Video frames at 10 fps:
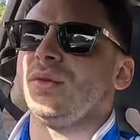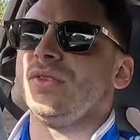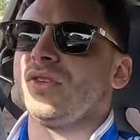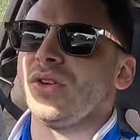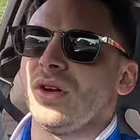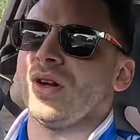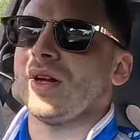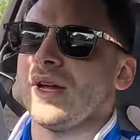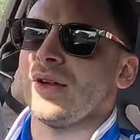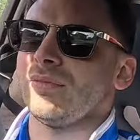We've got
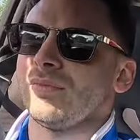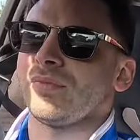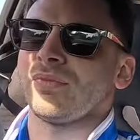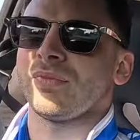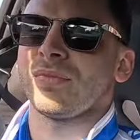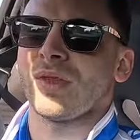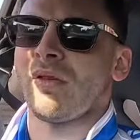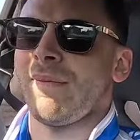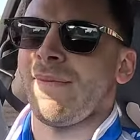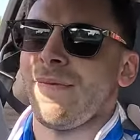
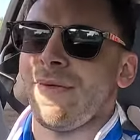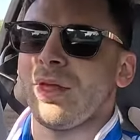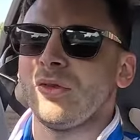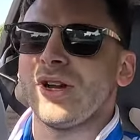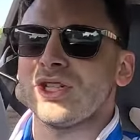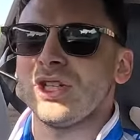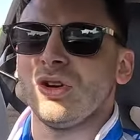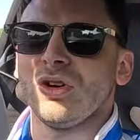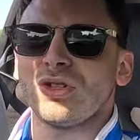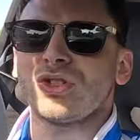um, we've actually
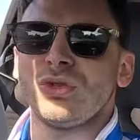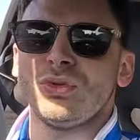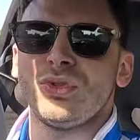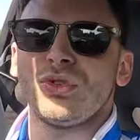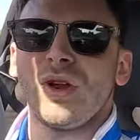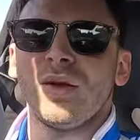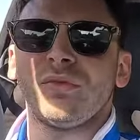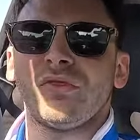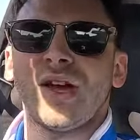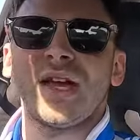got a school trip
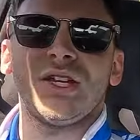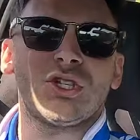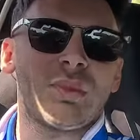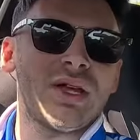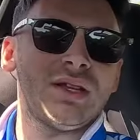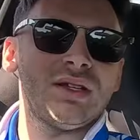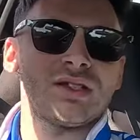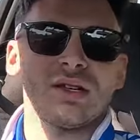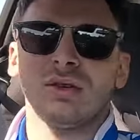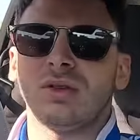for HP,
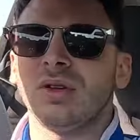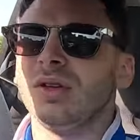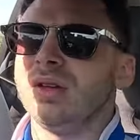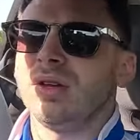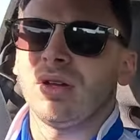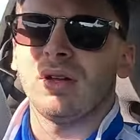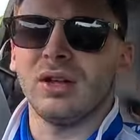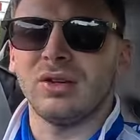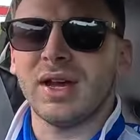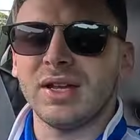so a
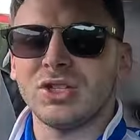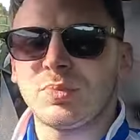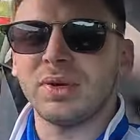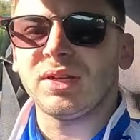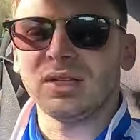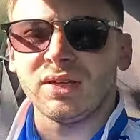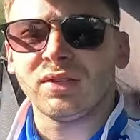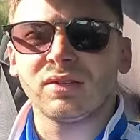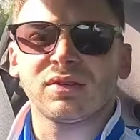load of HP